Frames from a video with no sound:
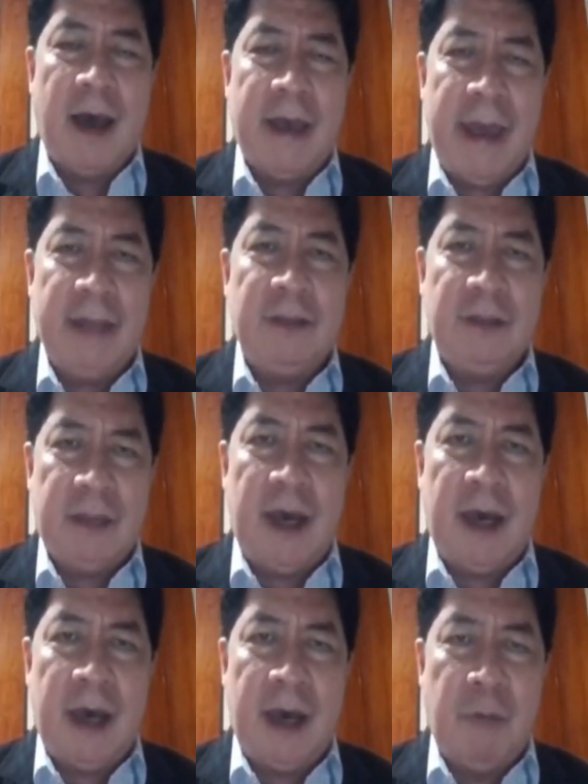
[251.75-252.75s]
and
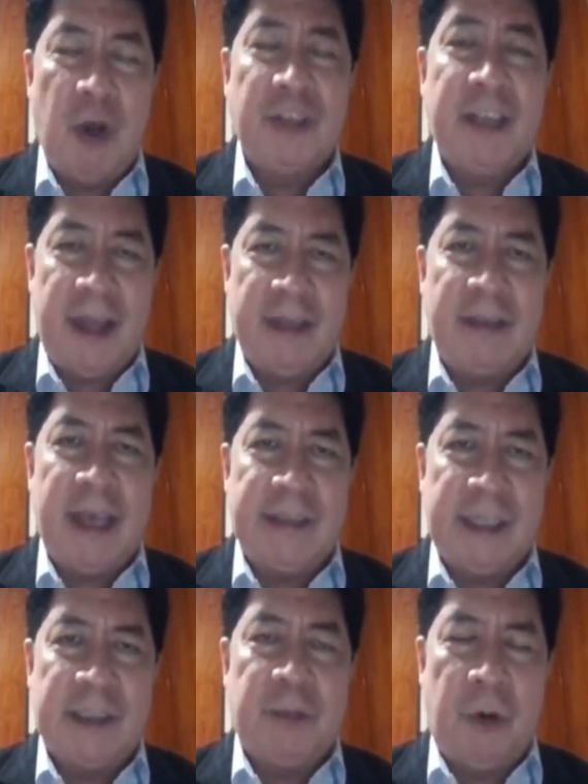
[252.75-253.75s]
the moderate
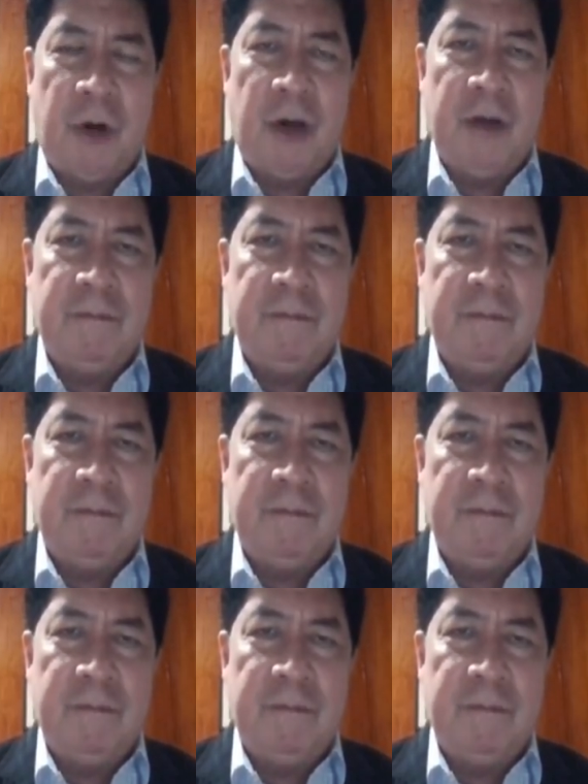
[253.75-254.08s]
cases po.